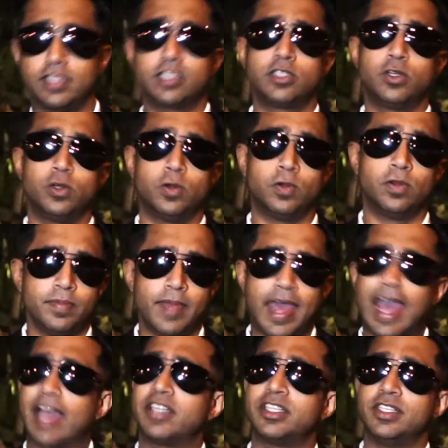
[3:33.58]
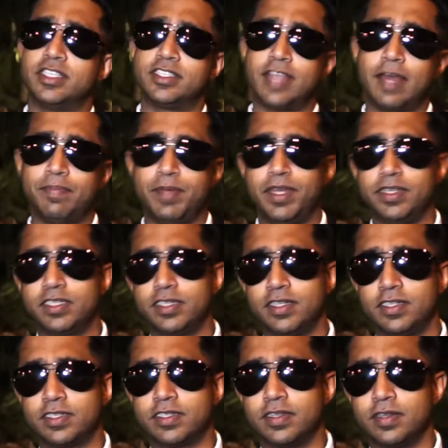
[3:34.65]
us through action set
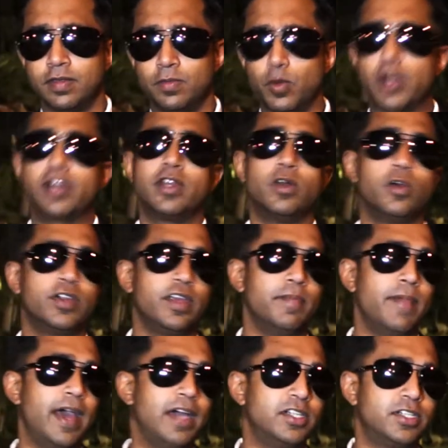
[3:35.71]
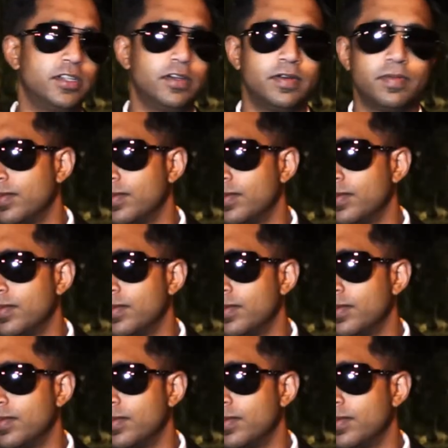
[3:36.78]
pieces one can only imagine.